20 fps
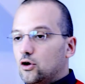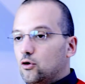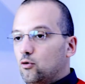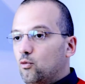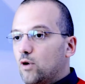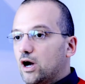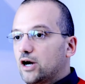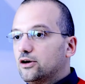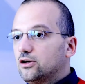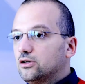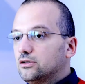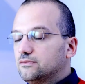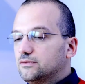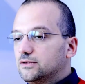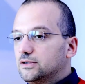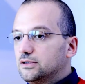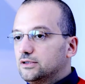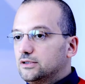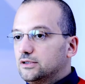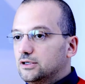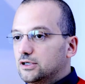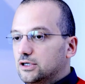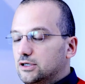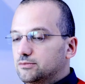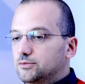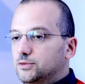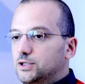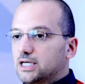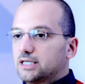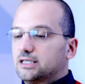One of the
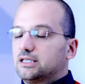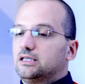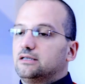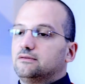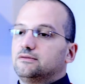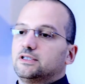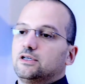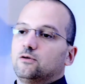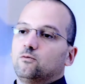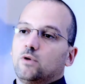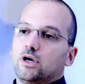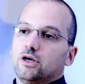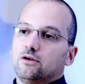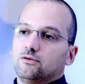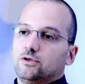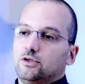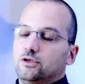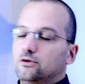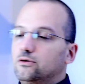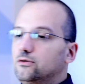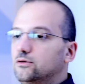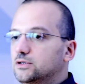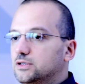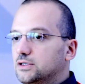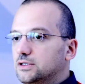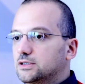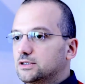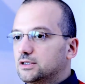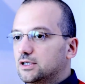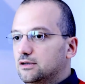objectives and one of the
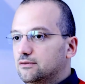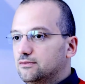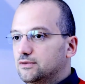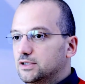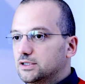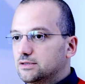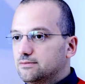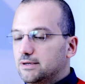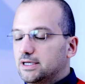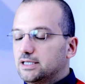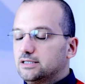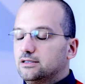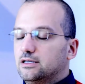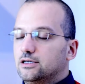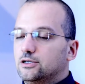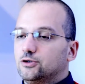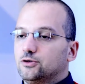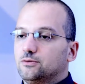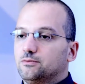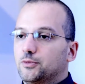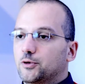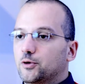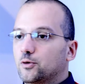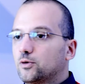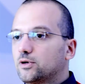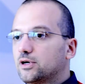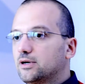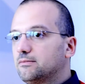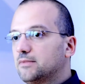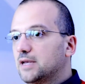uses of the space station
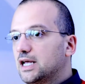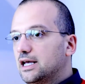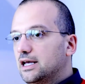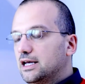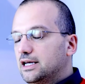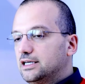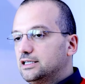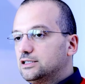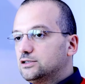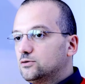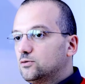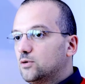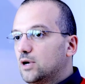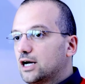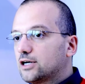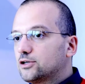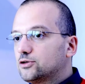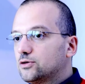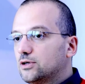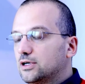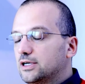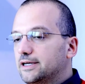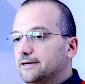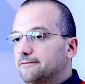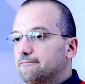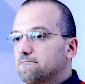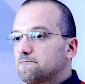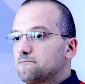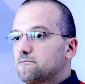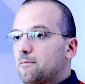program is to actually
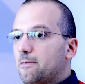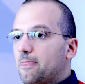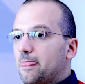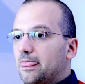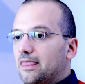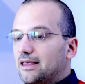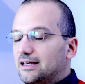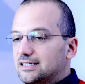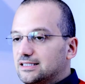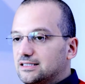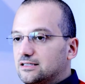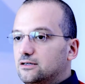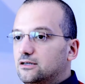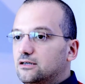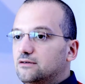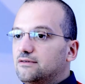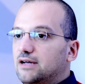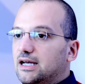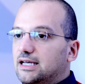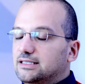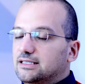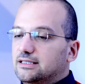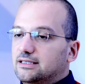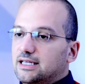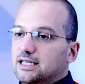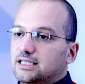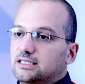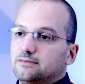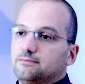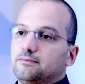serve as a
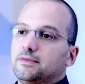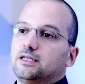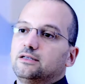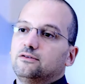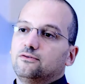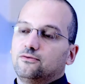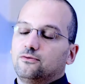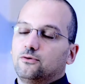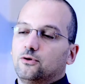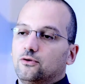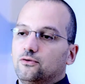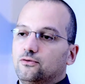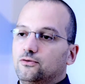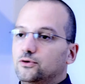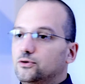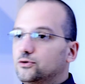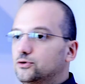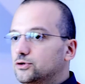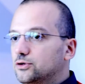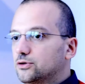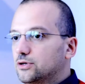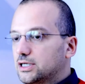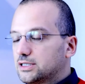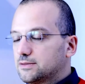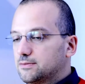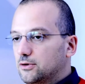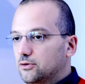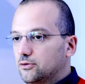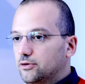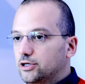testbed for future
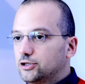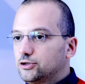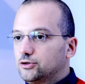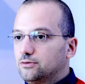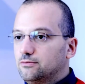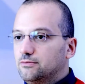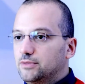exploration